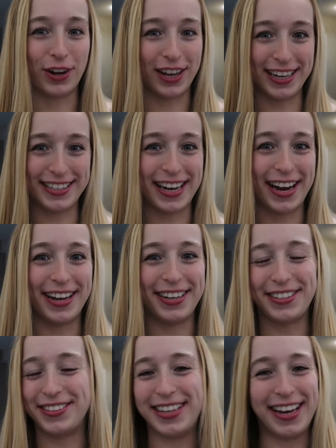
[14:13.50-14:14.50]
really
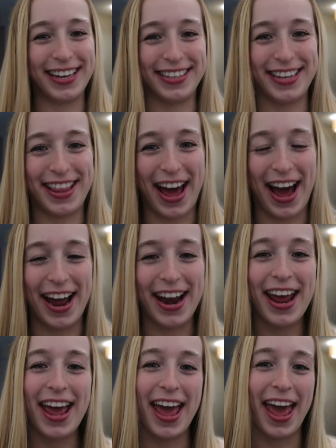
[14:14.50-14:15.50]
excited to dig into that.
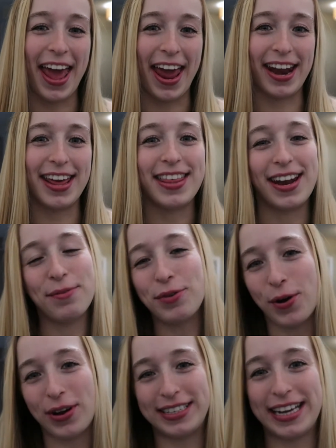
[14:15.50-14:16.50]
And then I'm
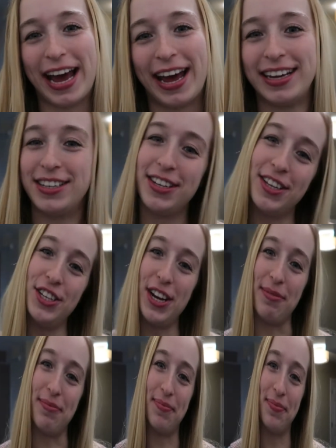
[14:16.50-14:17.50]
going to head to the
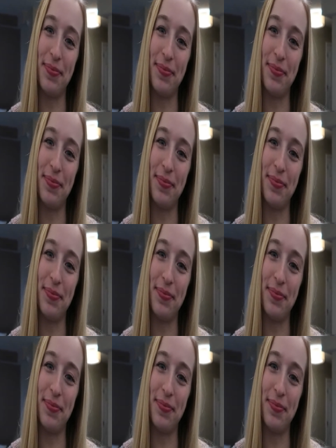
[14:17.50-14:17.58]
gym.